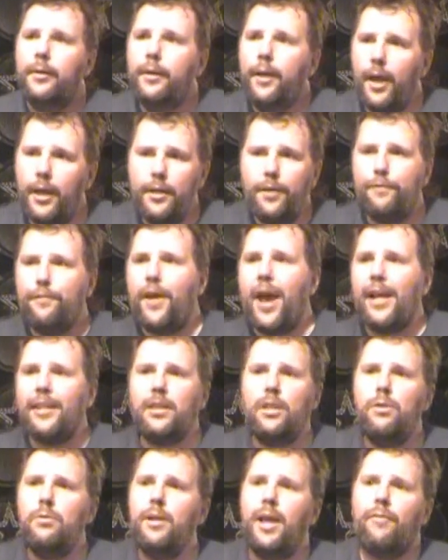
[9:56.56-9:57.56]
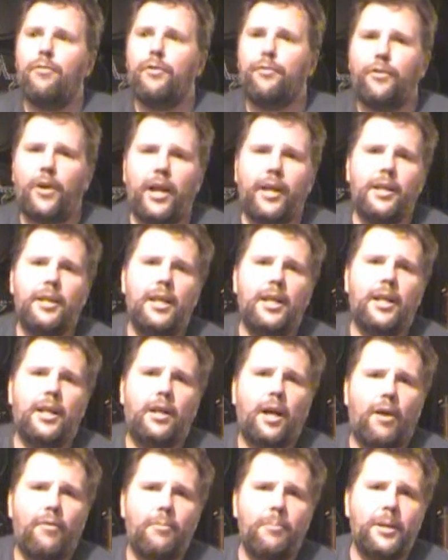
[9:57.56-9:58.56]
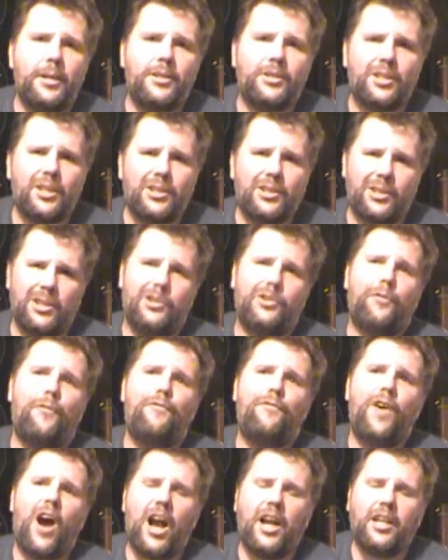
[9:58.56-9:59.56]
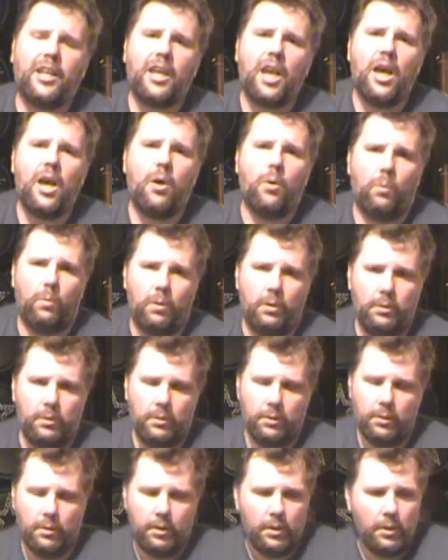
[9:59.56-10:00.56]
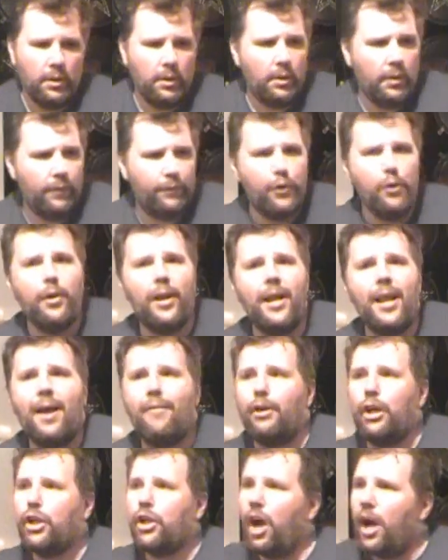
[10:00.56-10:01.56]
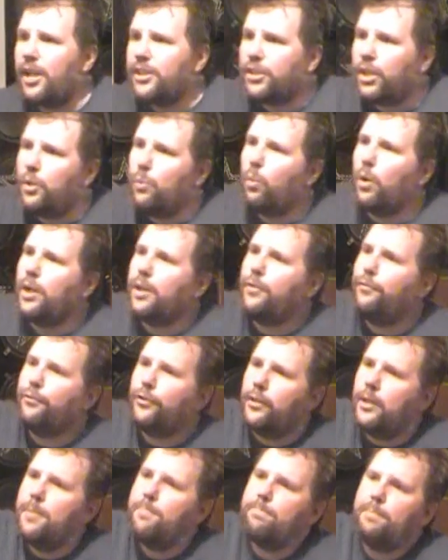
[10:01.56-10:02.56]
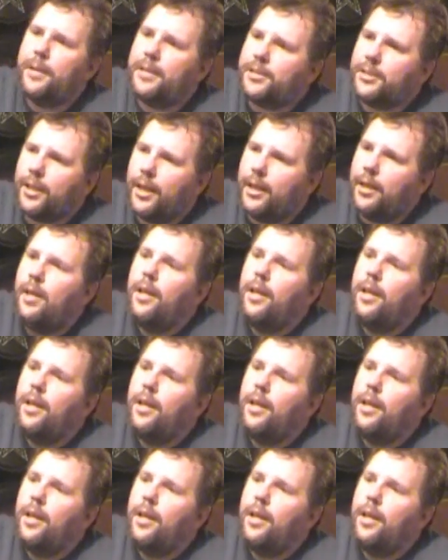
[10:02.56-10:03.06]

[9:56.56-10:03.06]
And the fact that you never fucking needed government assistance, fuck you. If you didn't have a cousin working for Limp Bizkit